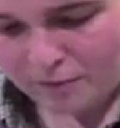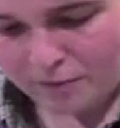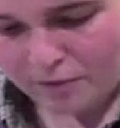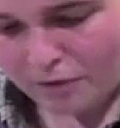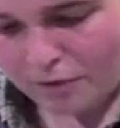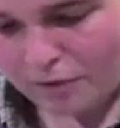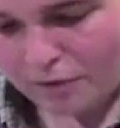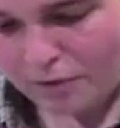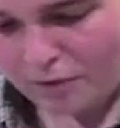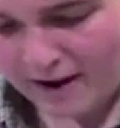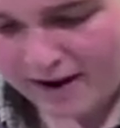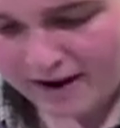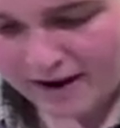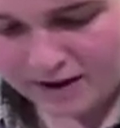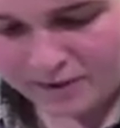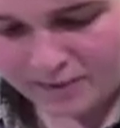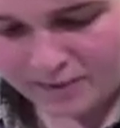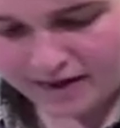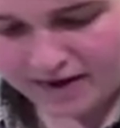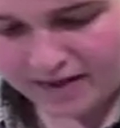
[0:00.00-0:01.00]
the
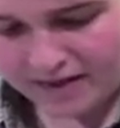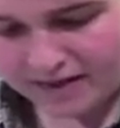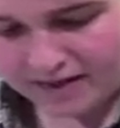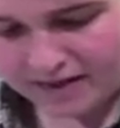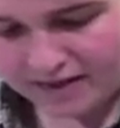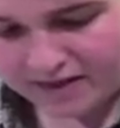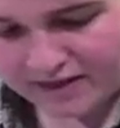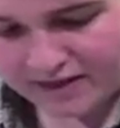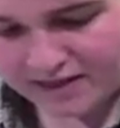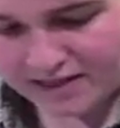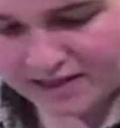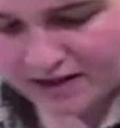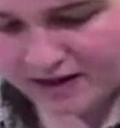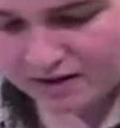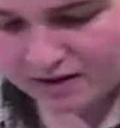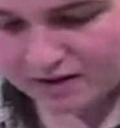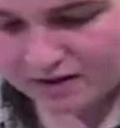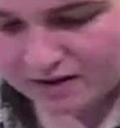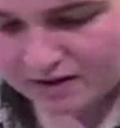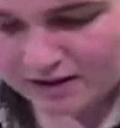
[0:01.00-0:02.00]
way we thin this
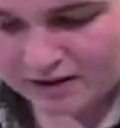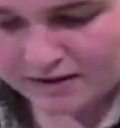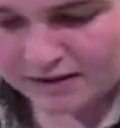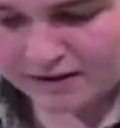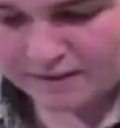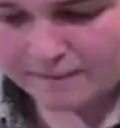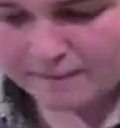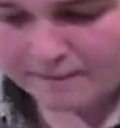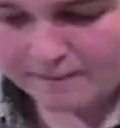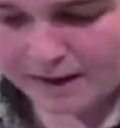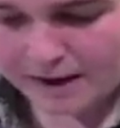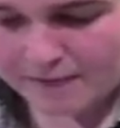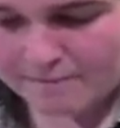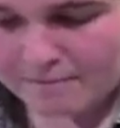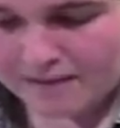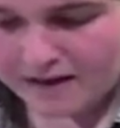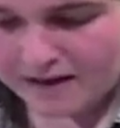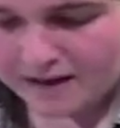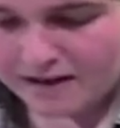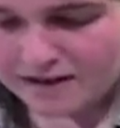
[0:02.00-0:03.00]
out and
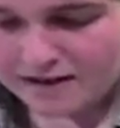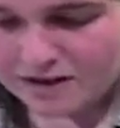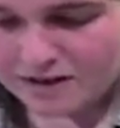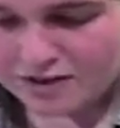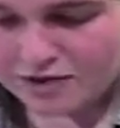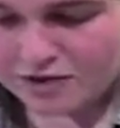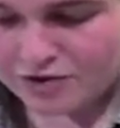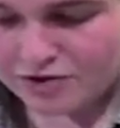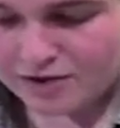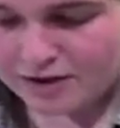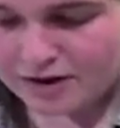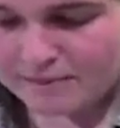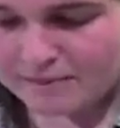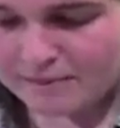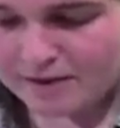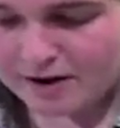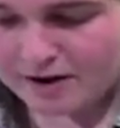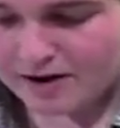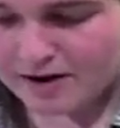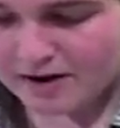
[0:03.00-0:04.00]
make this
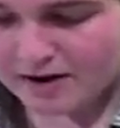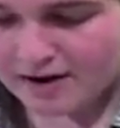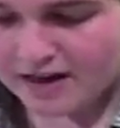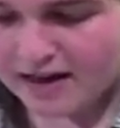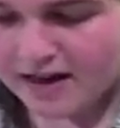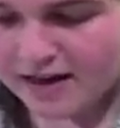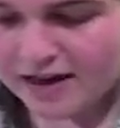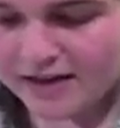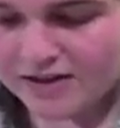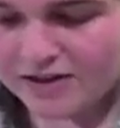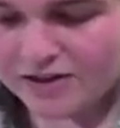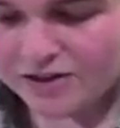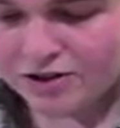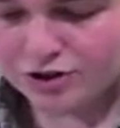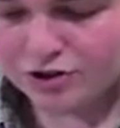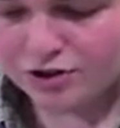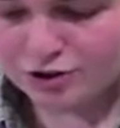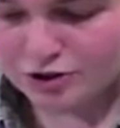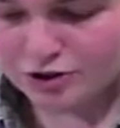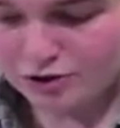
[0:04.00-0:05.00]
creamier is
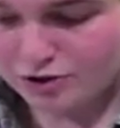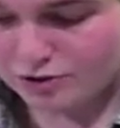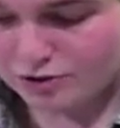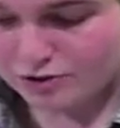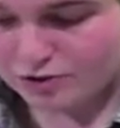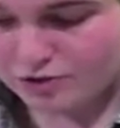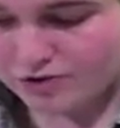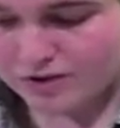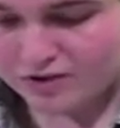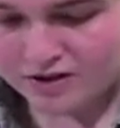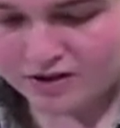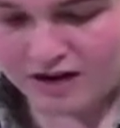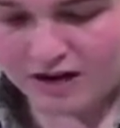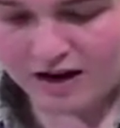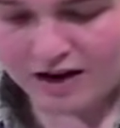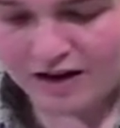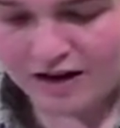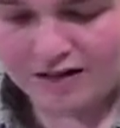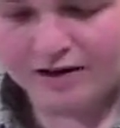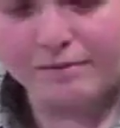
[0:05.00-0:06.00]
to use
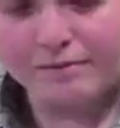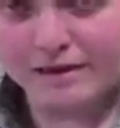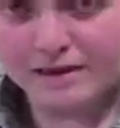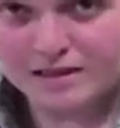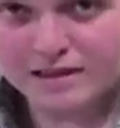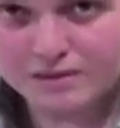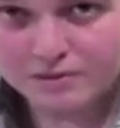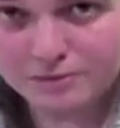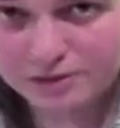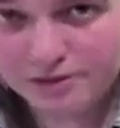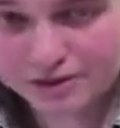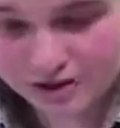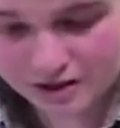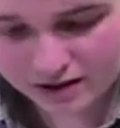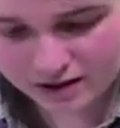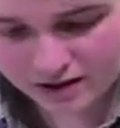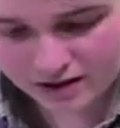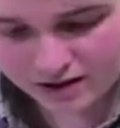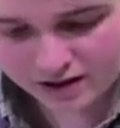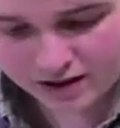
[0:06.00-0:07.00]
the pasta
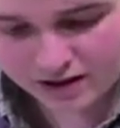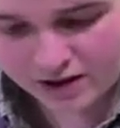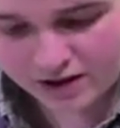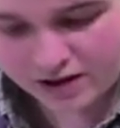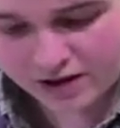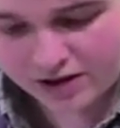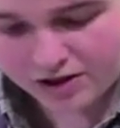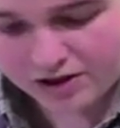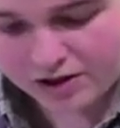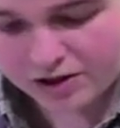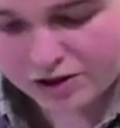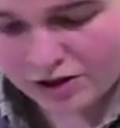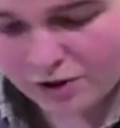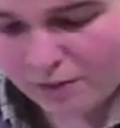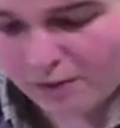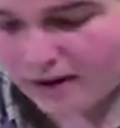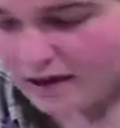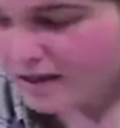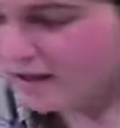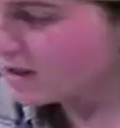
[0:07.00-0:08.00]
water. So
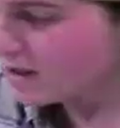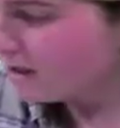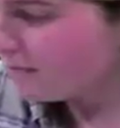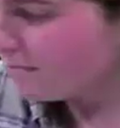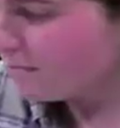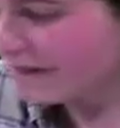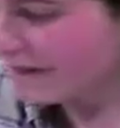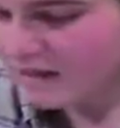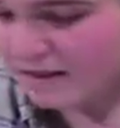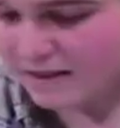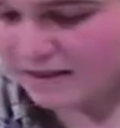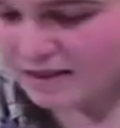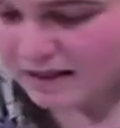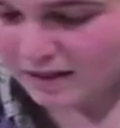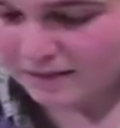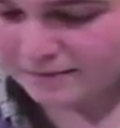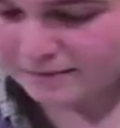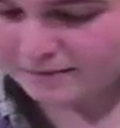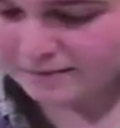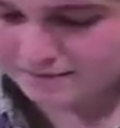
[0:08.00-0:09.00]
when it's completely
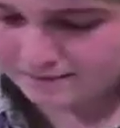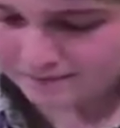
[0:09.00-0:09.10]
done